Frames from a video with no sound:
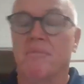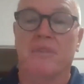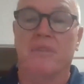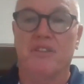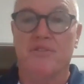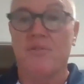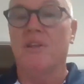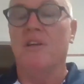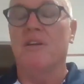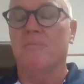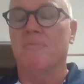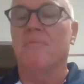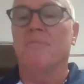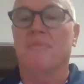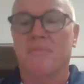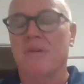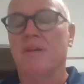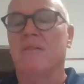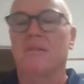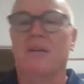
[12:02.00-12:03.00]
literally
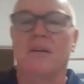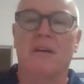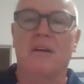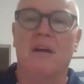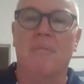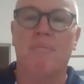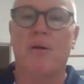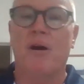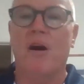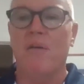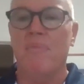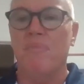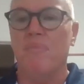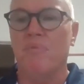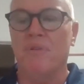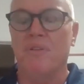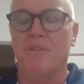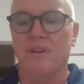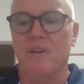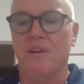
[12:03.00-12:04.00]
a pipe
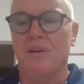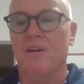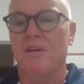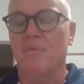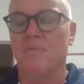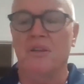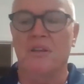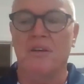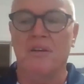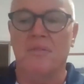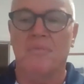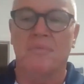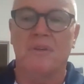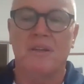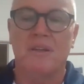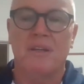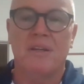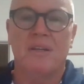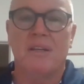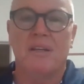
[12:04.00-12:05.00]
with a
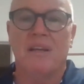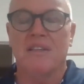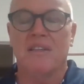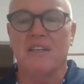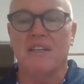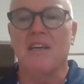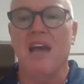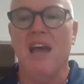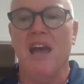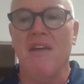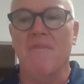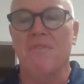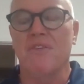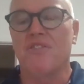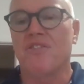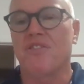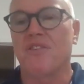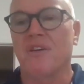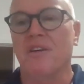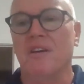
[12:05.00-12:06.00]
like a
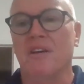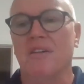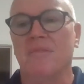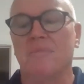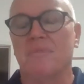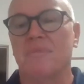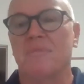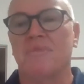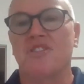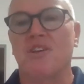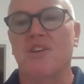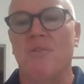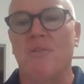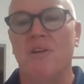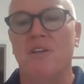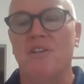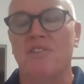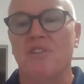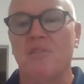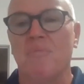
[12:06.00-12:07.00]
canvas
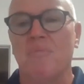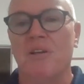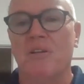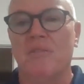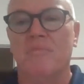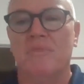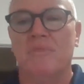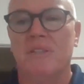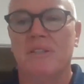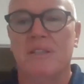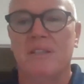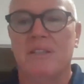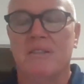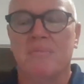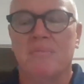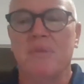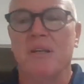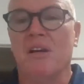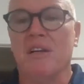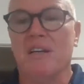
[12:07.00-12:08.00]
sewn into the middle, a
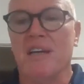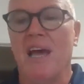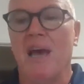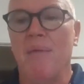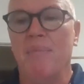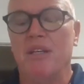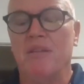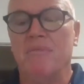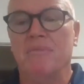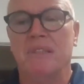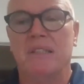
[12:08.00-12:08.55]
bit like a hammock.